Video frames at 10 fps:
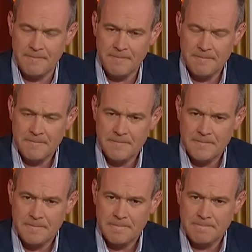Hey, Rich,
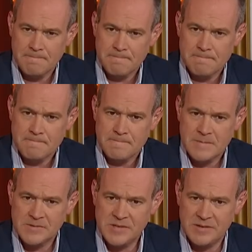always good to talk to you,
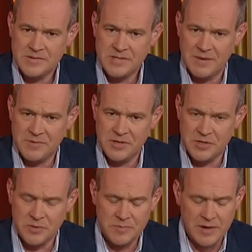man. S same to you.